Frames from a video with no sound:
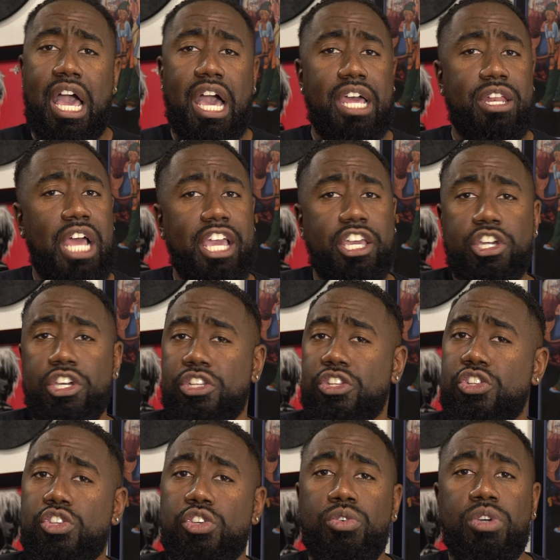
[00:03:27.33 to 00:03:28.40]
I, I
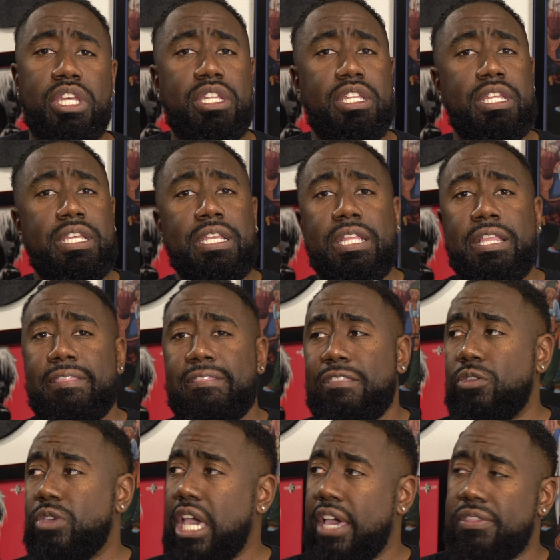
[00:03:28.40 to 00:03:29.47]
couldn't do it,
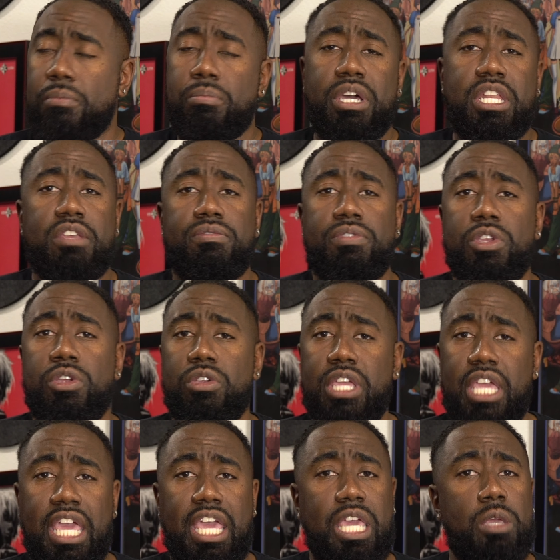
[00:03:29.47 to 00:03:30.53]
you got the money for your
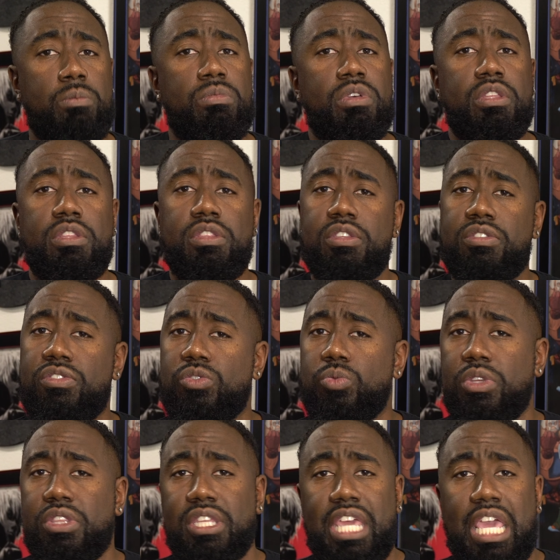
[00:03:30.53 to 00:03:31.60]
game, this is
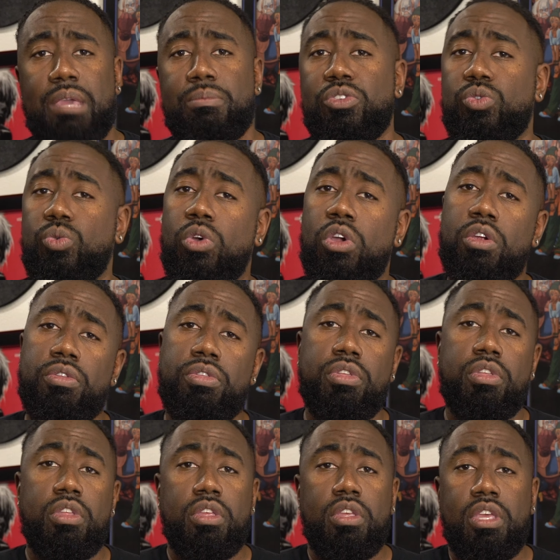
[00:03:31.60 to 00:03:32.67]
what the game is
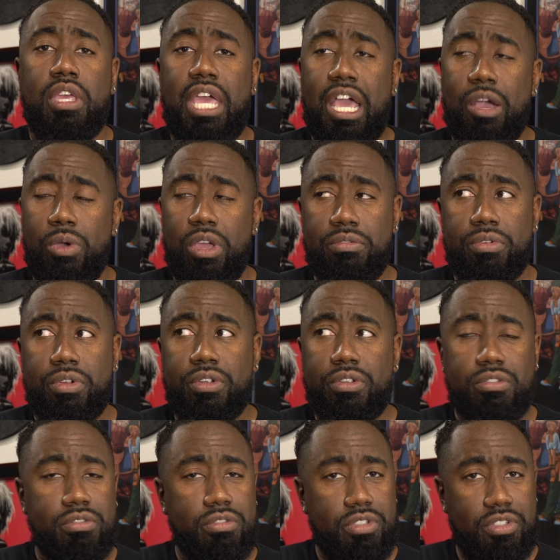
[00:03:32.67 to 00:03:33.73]
worth, However,
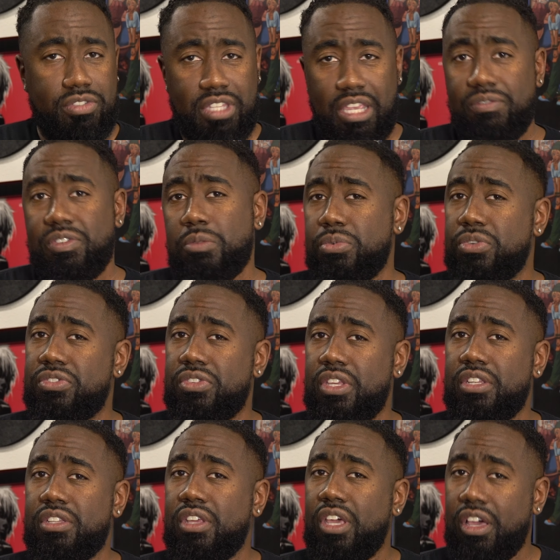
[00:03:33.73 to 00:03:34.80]
the
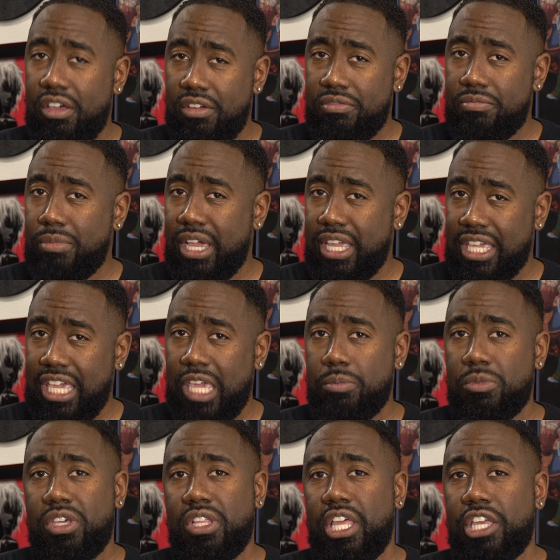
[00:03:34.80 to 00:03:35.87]
70% of my
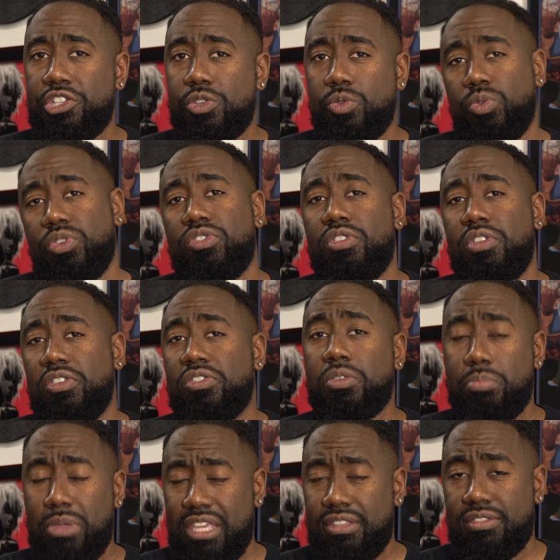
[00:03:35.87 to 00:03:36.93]
game collection was
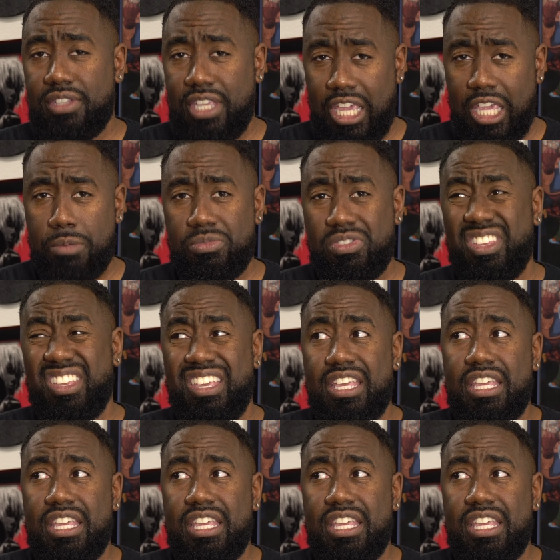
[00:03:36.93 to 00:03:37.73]
disc-based games,